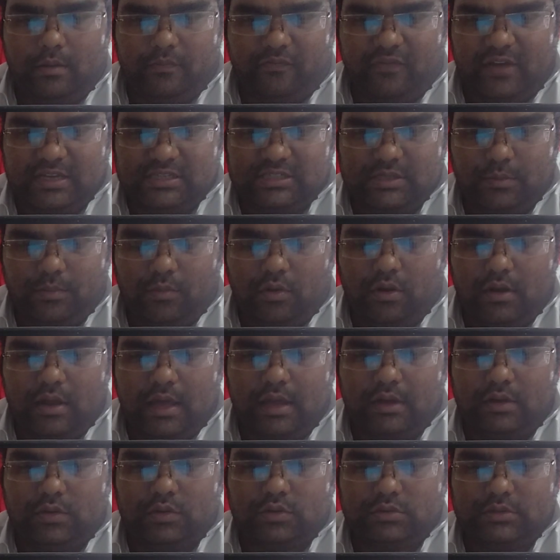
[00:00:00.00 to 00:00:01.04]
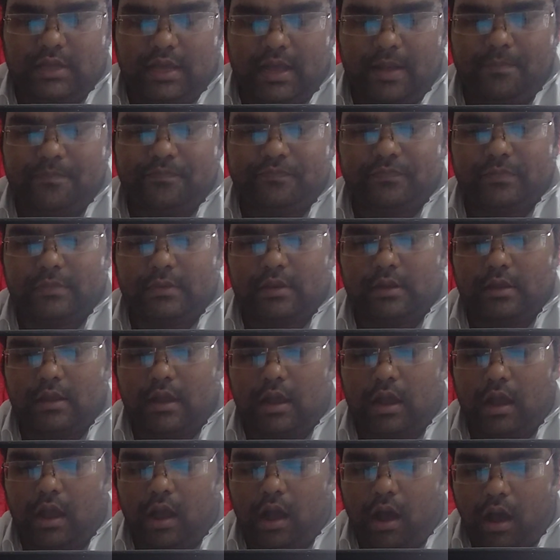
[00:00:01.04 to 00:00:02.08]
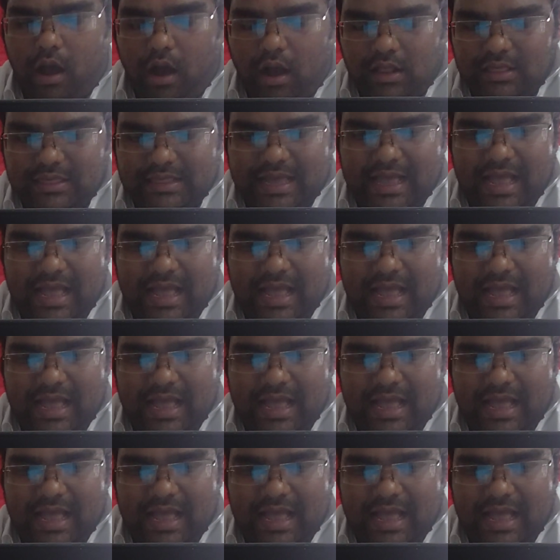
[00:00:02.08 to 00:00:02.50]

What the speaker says: first molar to the all